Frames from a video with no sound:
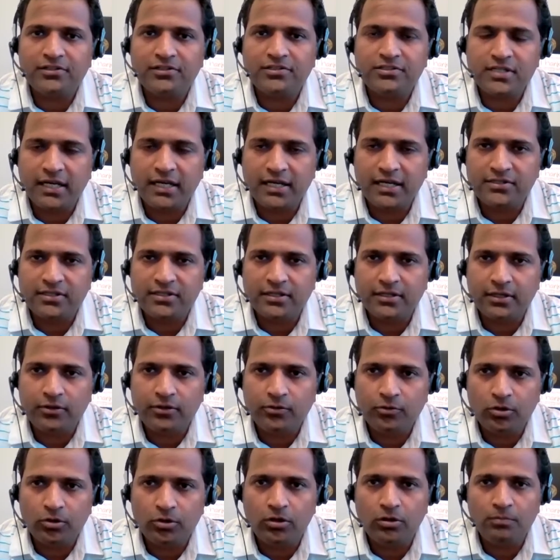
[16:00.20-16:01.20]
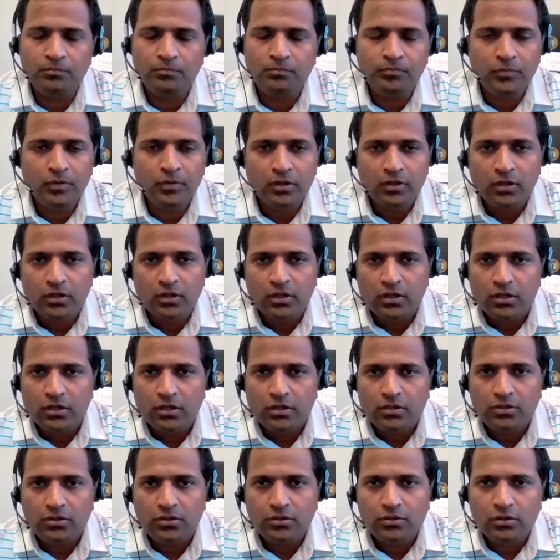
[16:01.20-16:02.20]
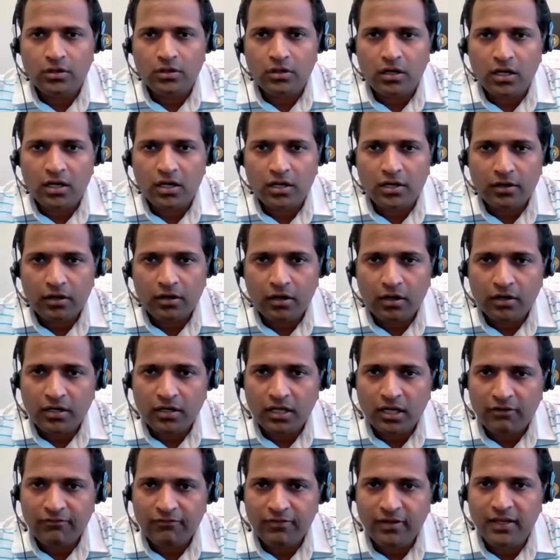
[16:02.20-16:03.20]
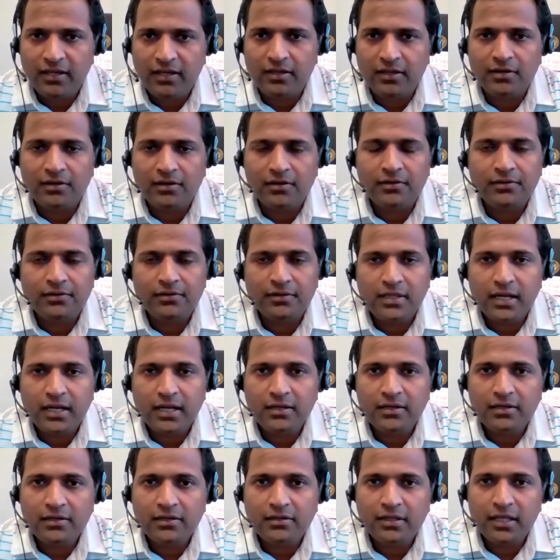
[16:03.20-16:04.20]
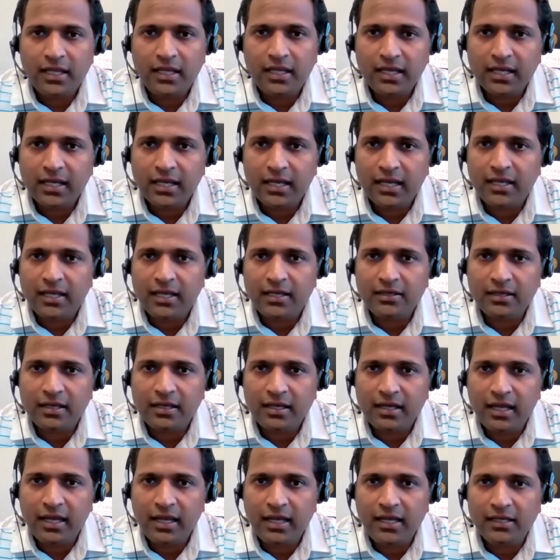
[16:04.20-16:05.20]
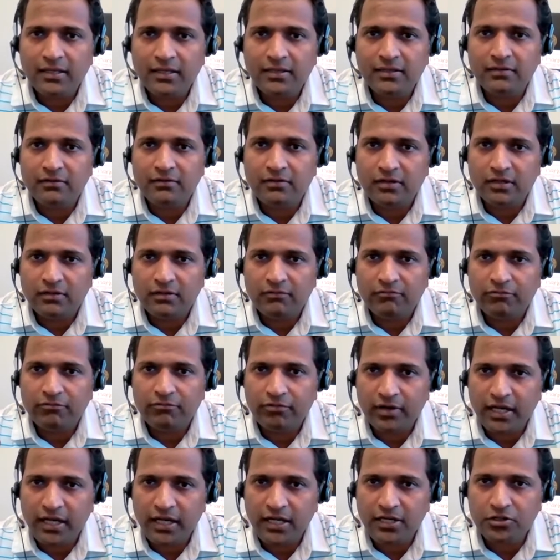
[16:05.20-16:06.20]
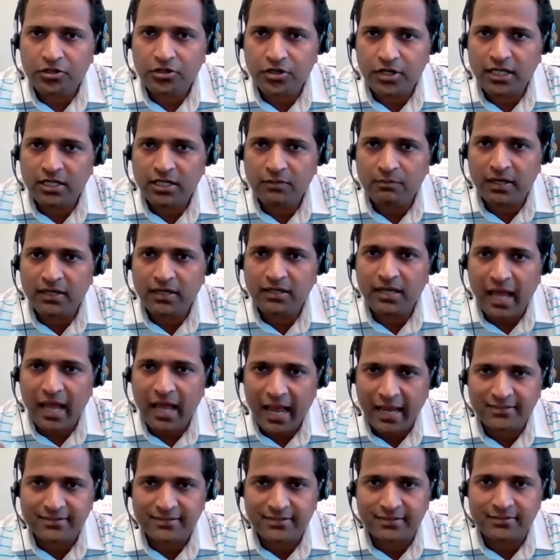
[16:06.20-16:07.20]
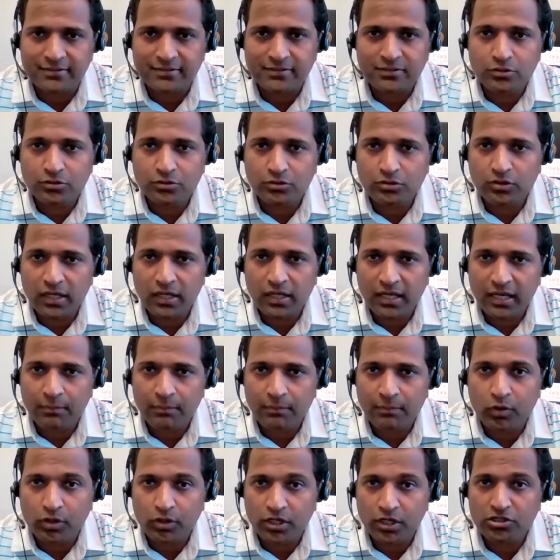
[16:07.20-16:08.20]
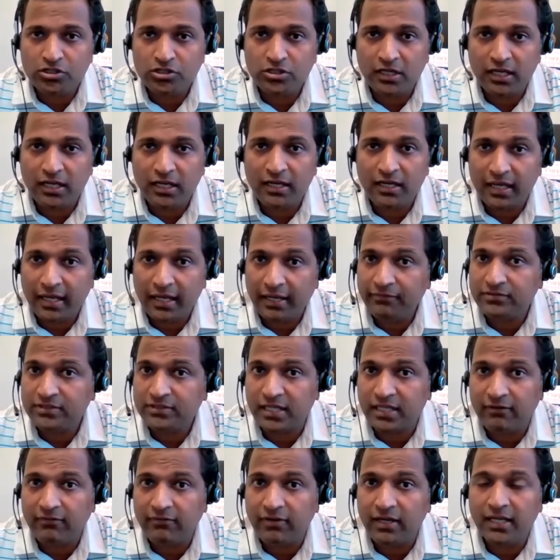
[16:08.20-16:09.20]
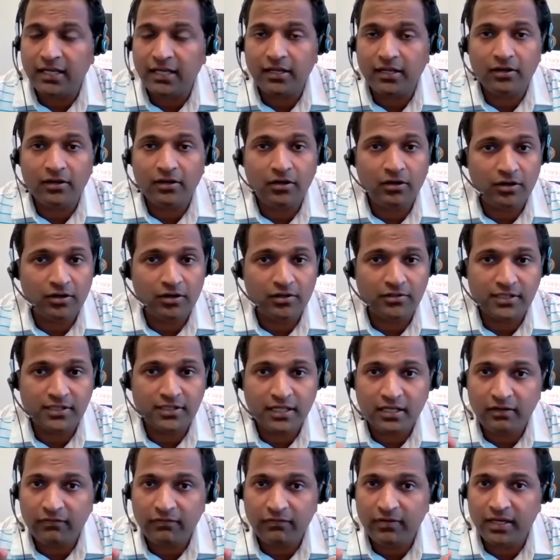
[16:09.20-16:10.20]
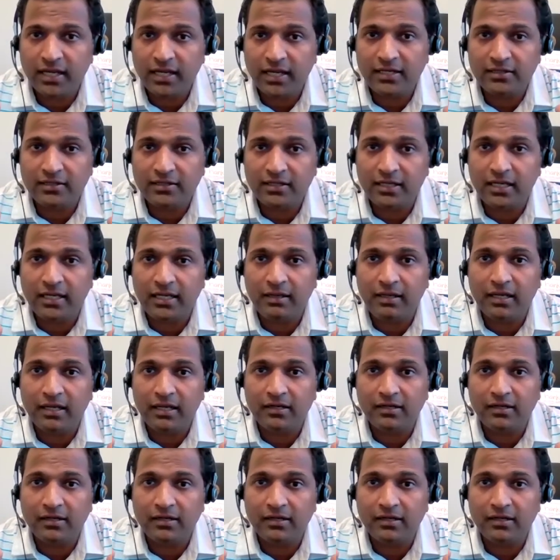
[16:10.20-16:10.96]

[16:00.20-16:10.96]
States and Europe, are not aware that they can gain free treatment access to a potentially life-saving or significantly